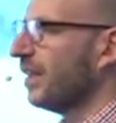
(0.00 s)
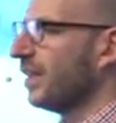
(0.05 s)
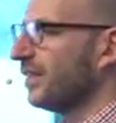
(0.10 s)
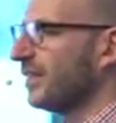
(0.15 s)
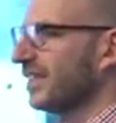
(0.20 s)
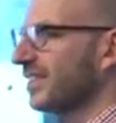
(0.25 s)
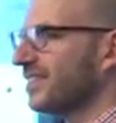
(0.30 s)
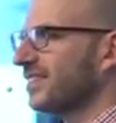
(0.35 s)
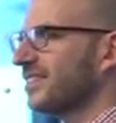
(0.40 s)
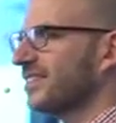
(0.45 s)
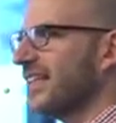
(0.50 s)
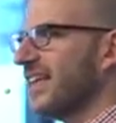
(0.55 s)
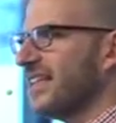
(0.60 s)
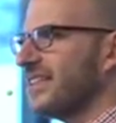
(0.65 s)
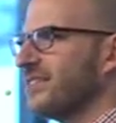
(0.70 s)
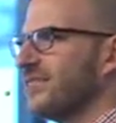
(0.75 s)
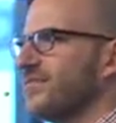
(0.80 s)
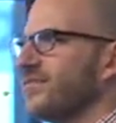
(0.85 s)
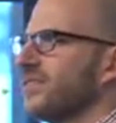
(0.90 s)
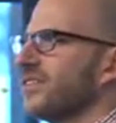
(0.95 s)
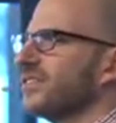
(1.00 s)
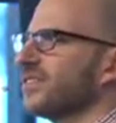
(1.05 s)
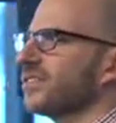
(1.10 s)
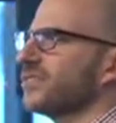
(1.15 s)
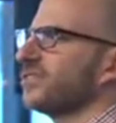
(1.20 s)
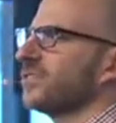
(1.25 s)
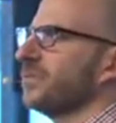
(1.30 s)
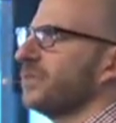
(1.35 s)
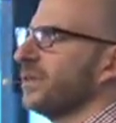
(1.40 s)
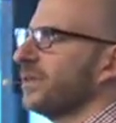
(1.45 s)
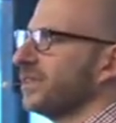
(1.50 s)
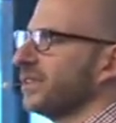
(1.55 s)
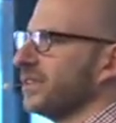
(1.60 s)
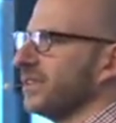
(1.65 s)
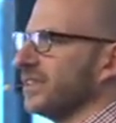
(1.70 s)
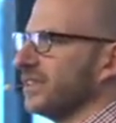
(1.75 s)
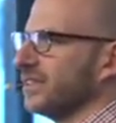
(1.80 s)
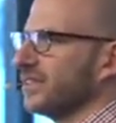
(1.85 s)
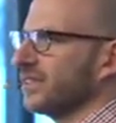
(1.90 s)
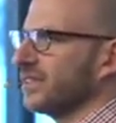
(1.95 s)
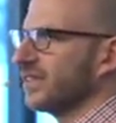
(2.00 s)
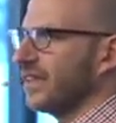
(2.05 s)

The extent of this experience